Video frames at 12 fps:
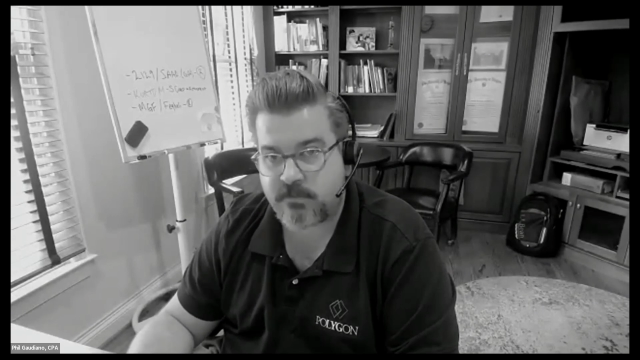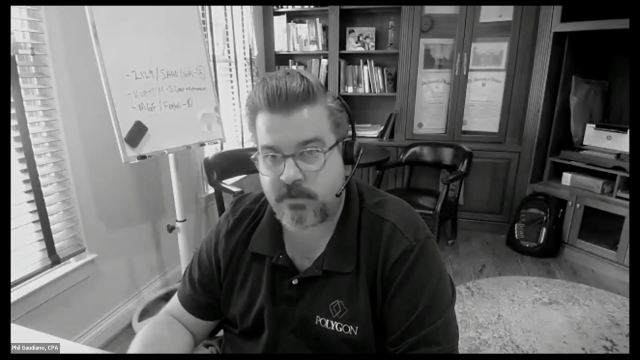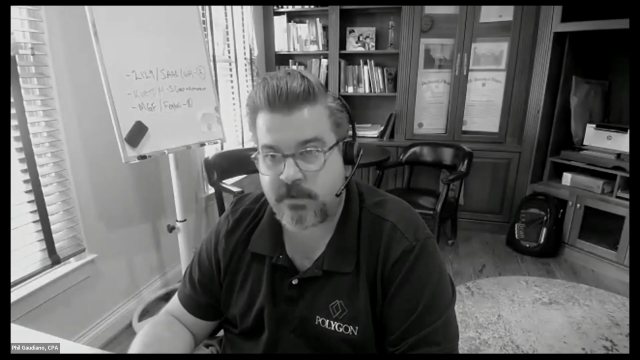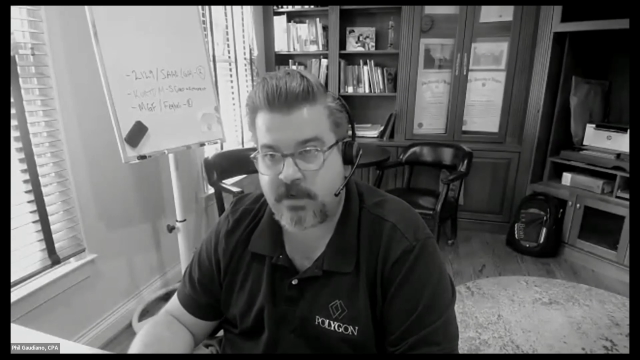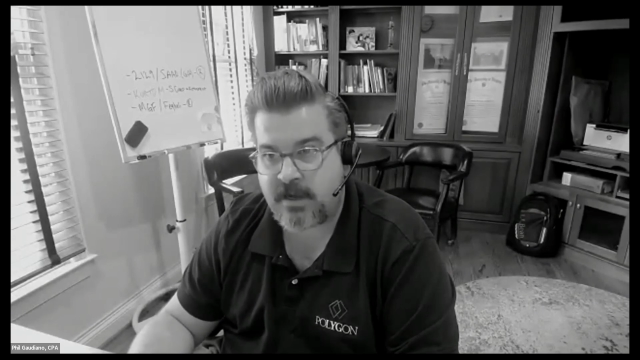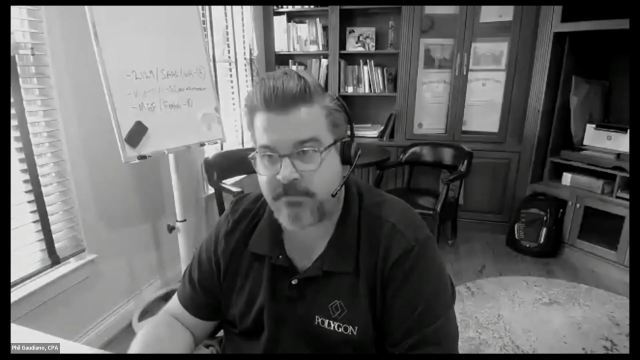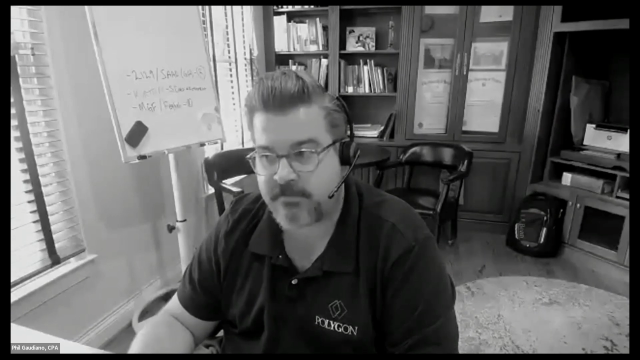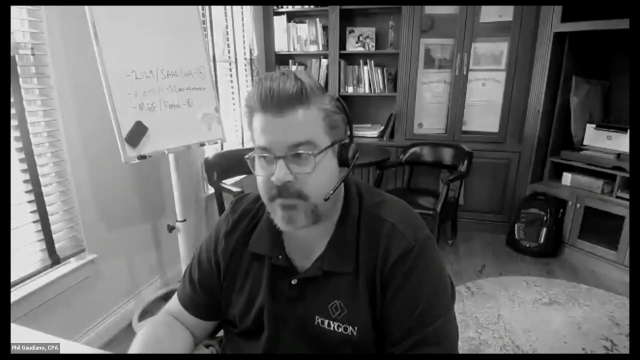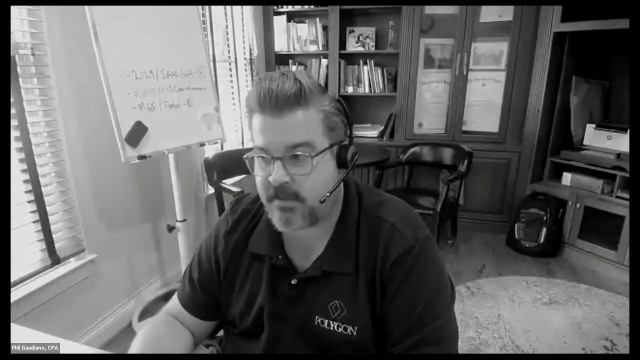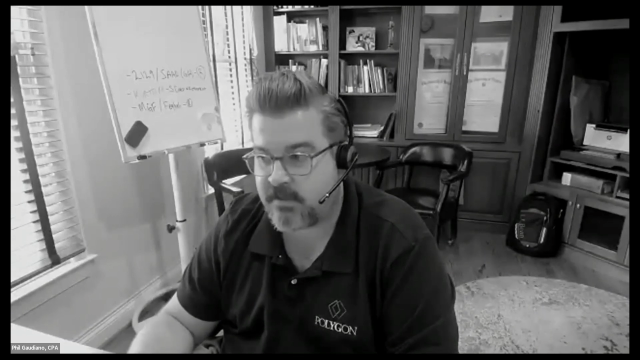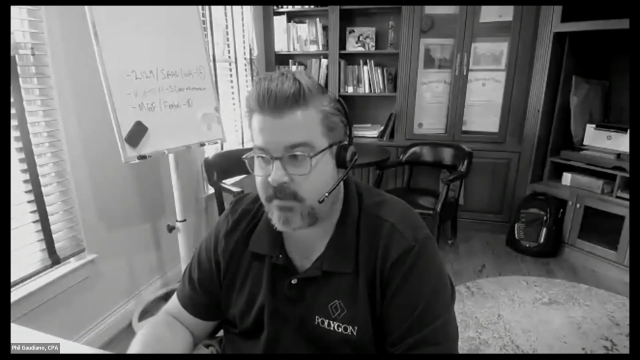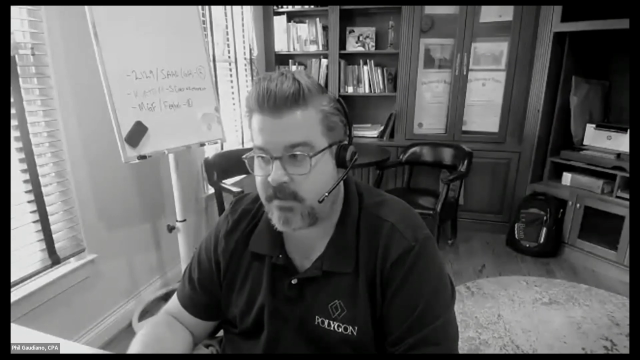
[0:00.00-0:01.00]
where I've
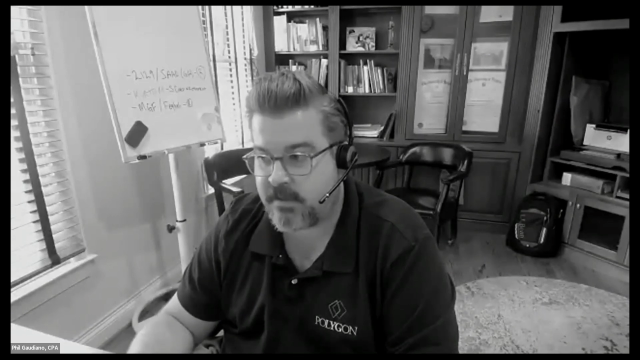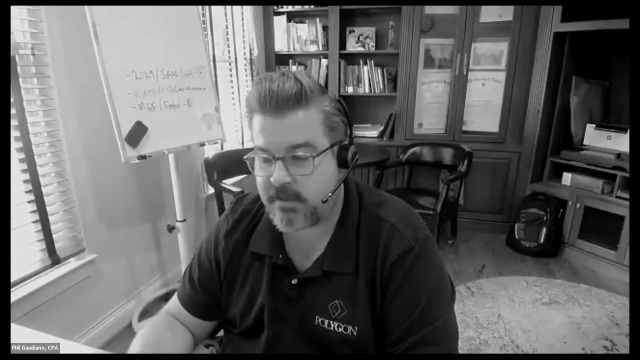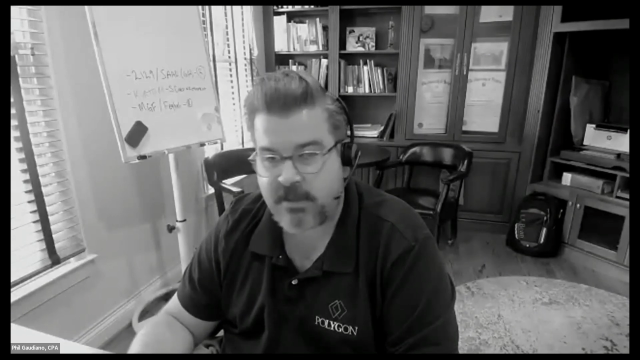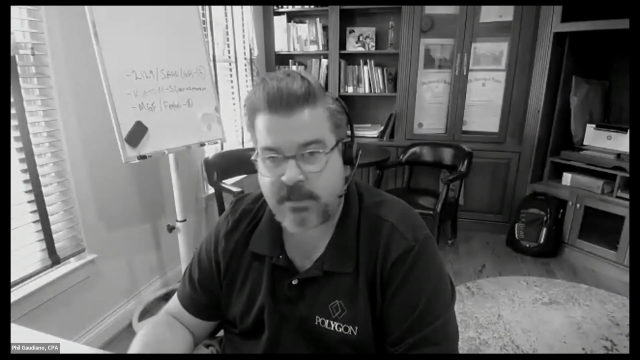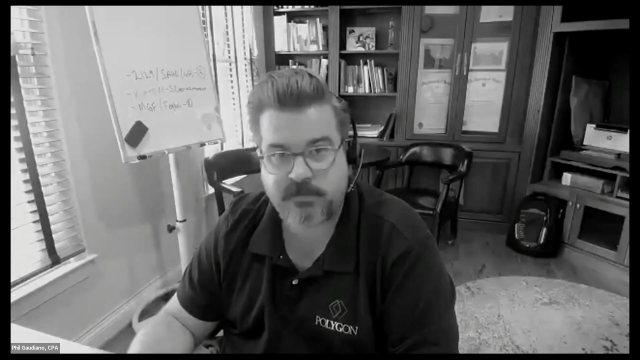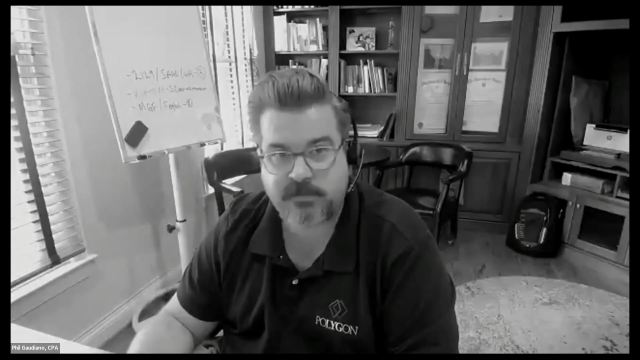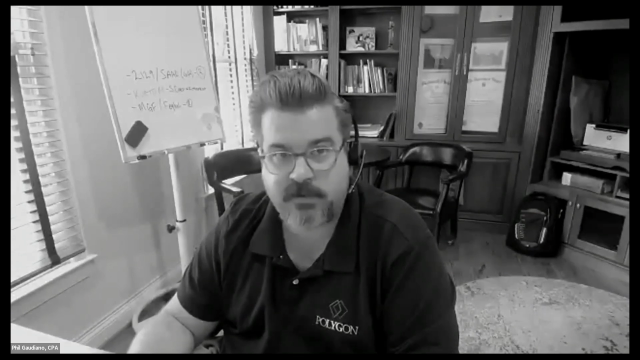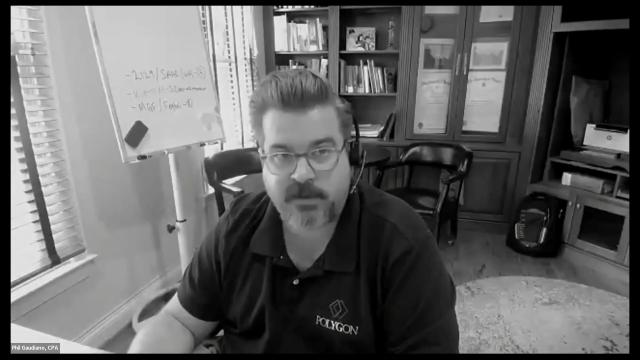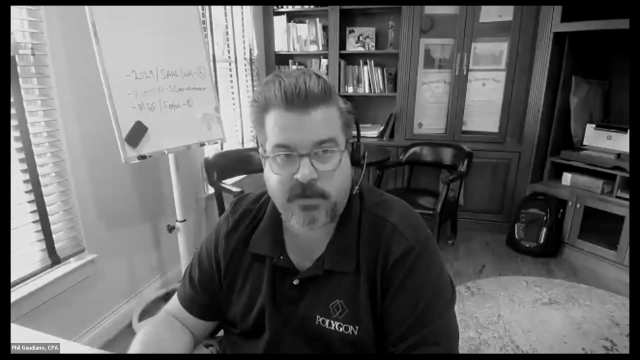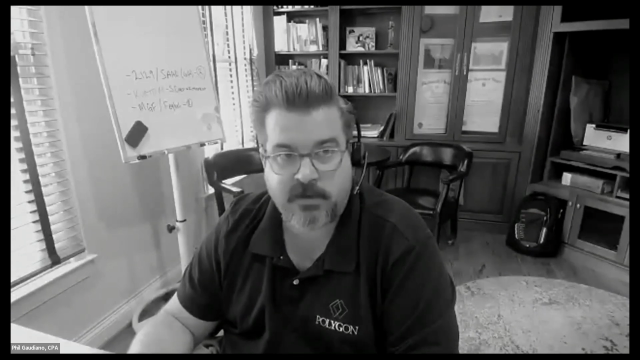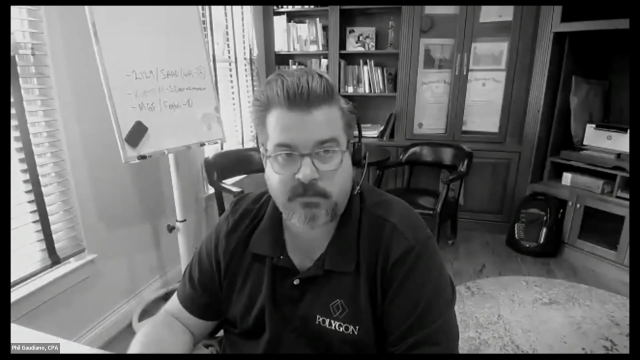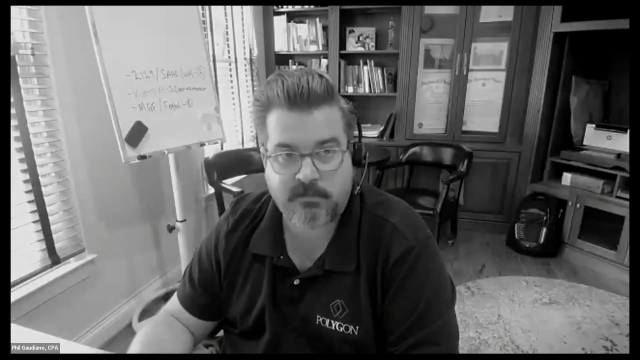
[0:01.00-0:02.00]
sent an engagement
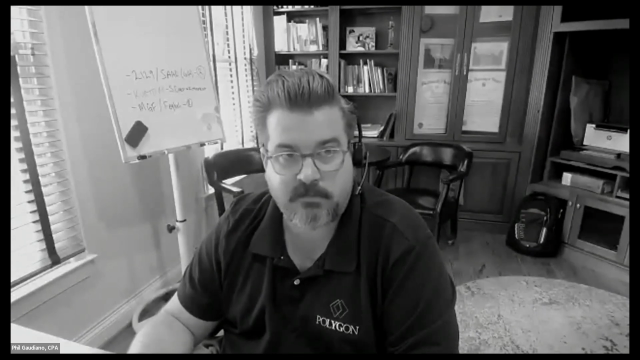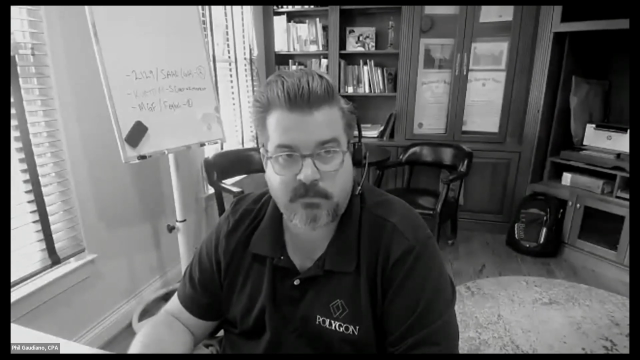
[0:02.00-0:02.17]
letter